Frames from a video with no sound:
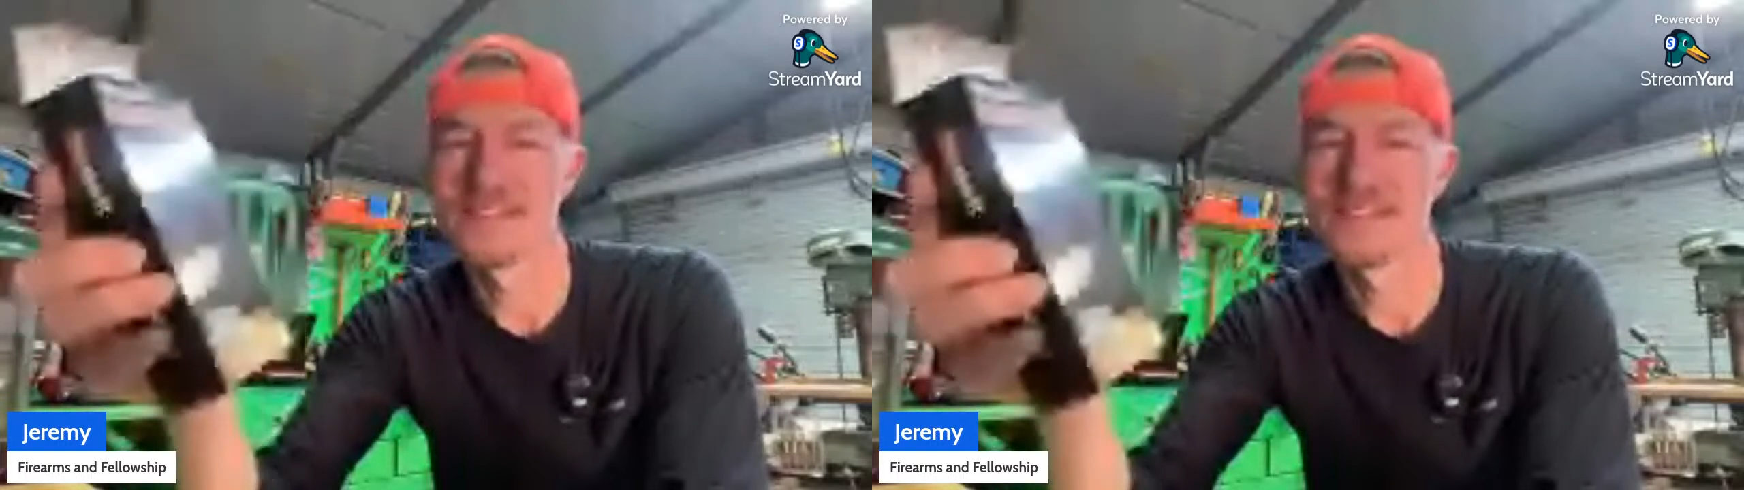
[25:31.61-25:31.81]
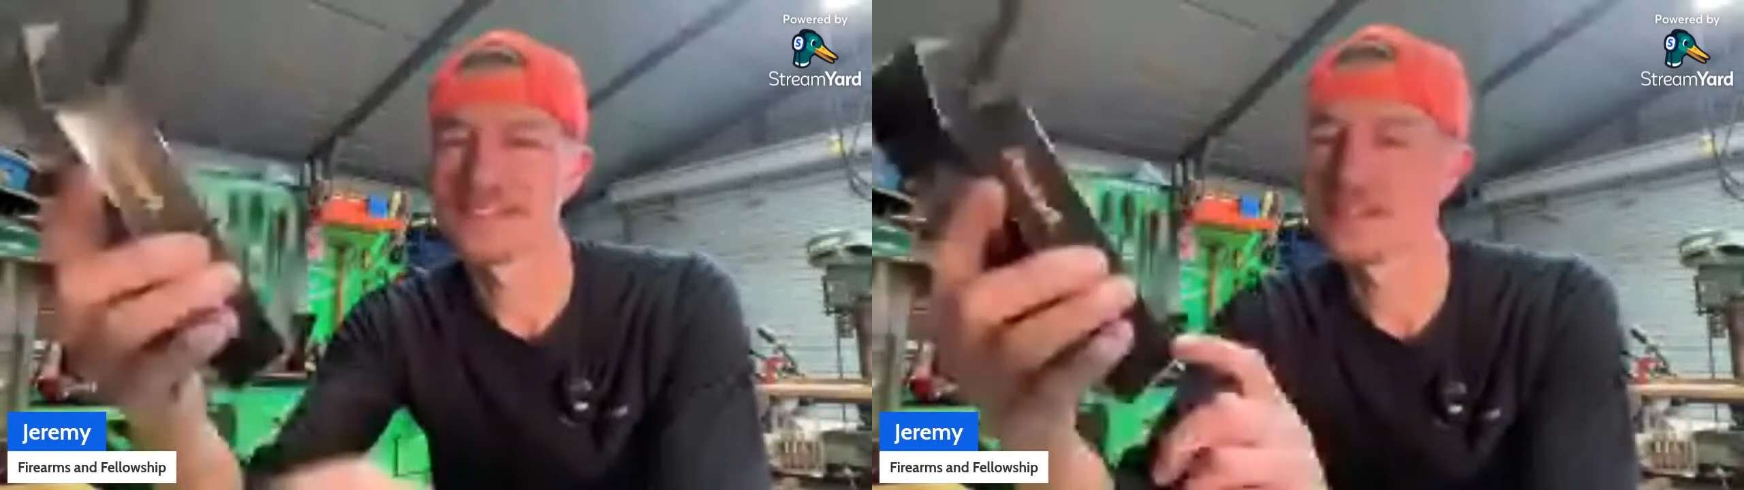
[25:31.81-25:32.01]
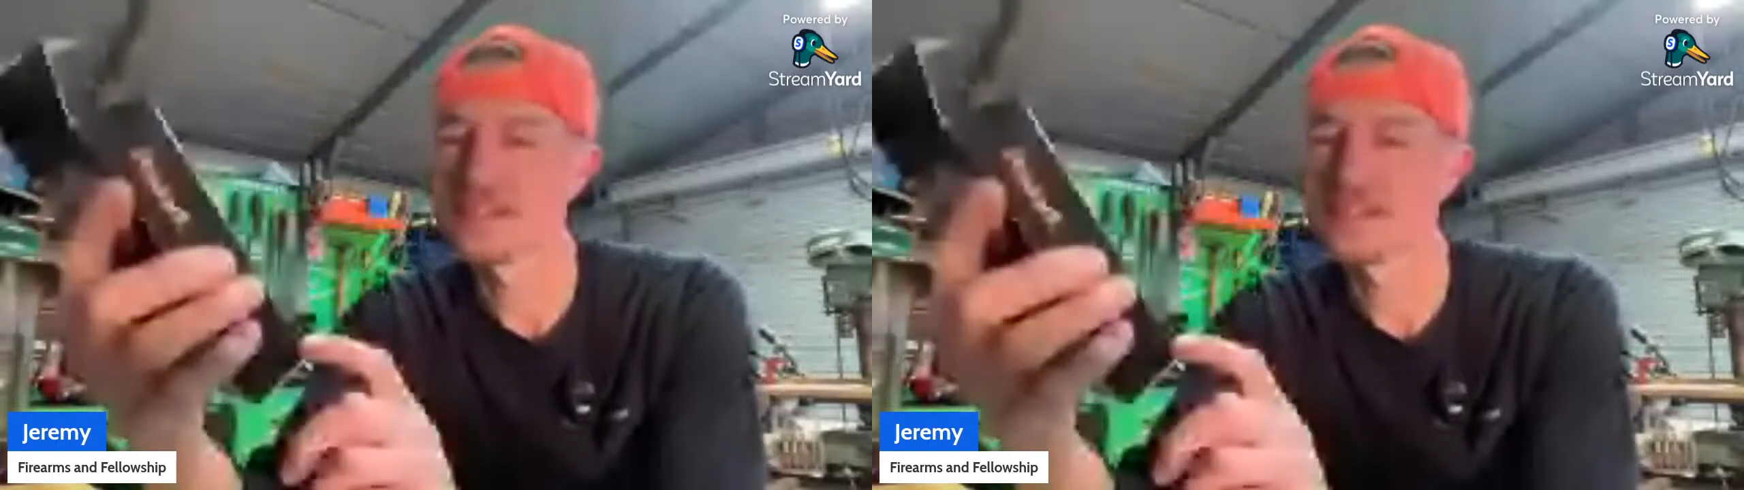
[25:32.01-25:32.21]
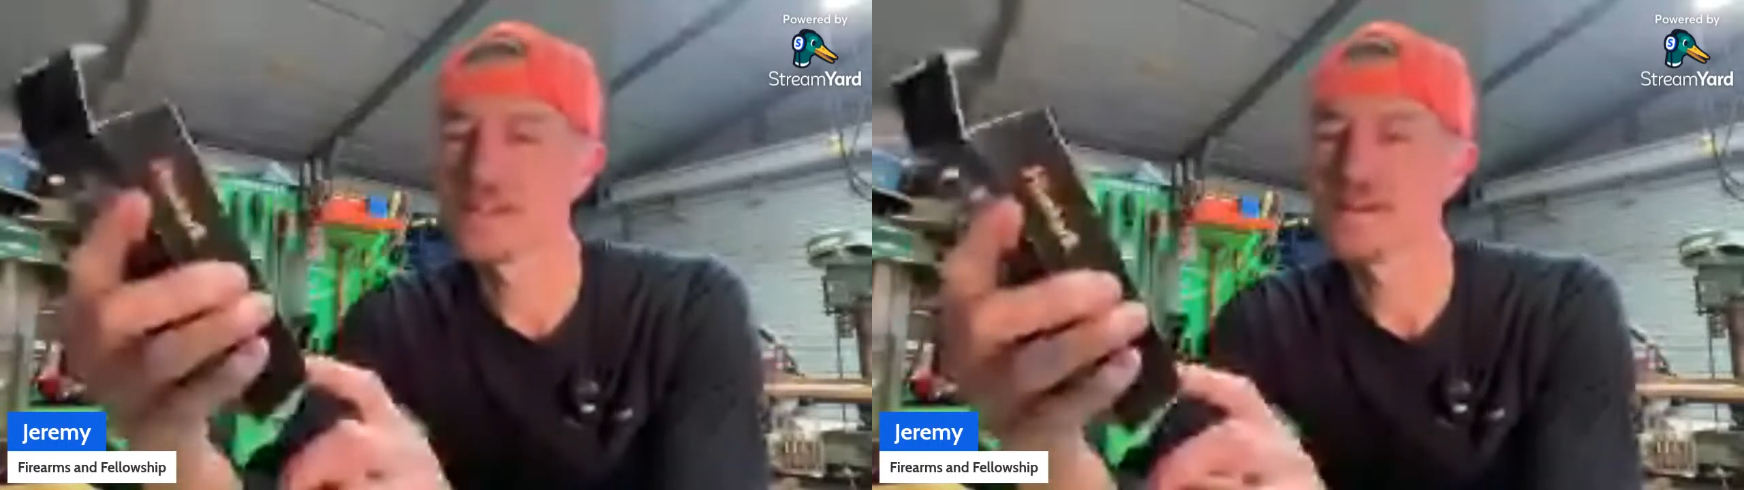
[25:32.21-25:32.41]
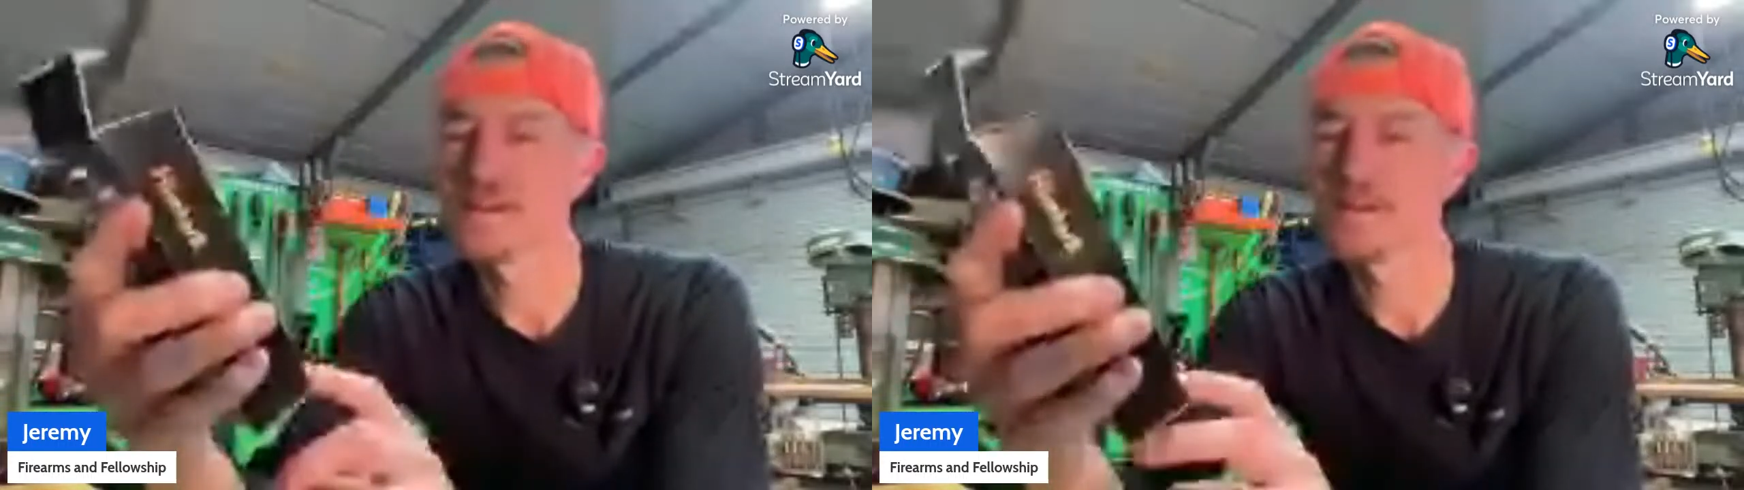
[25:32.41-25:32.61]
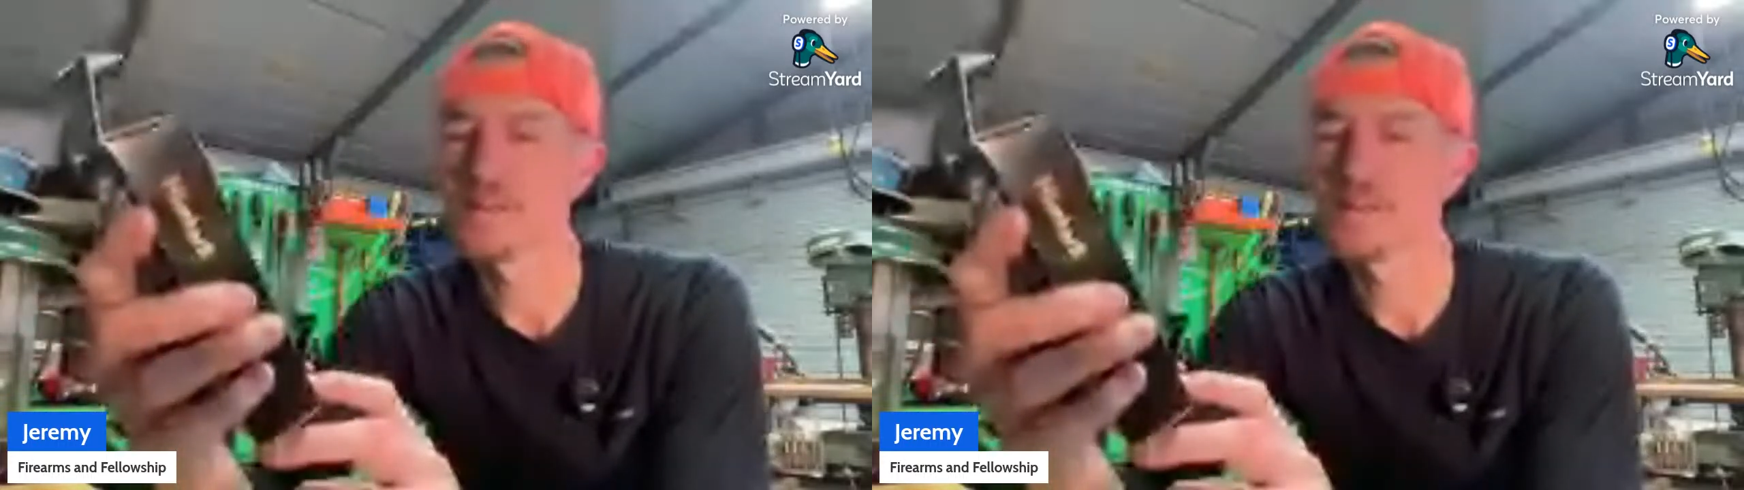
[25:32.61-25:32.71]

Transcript: it says right here,